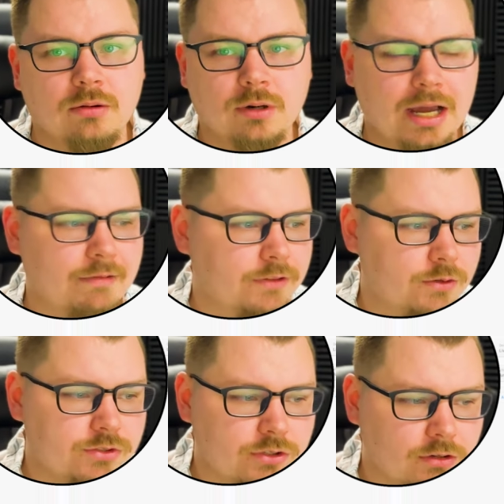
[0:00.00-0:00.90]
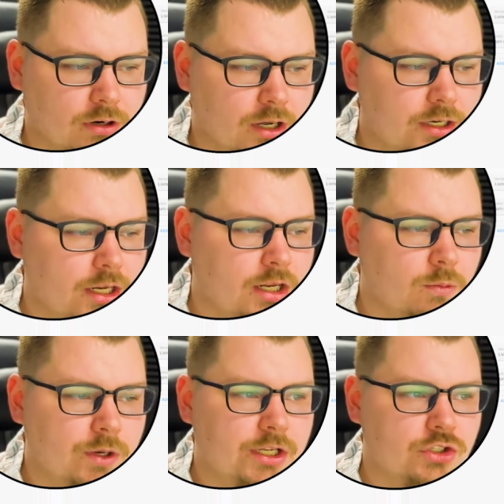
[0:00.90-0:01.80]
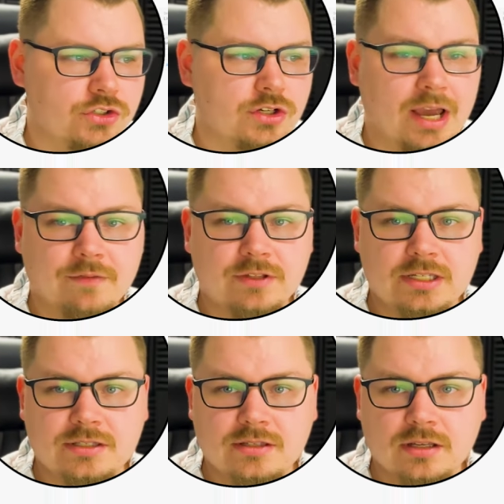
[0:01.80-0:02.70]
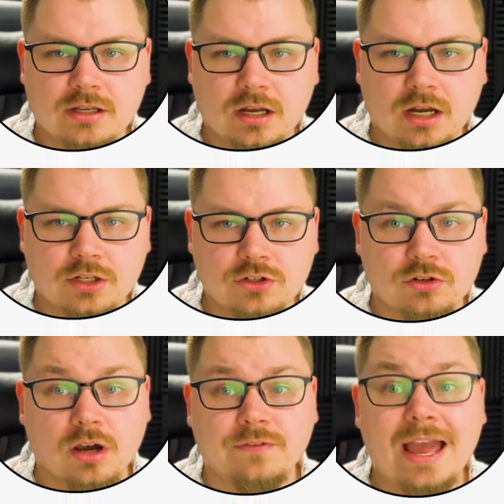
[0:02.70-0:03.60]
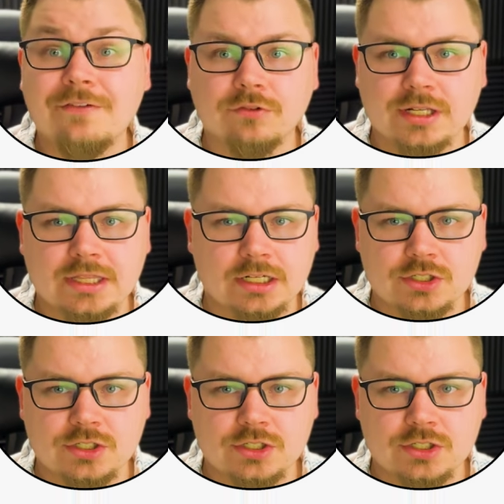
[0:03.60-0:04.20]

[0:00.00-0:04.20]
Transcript: We'll have those turn on. We can just have these uh, turn off everything.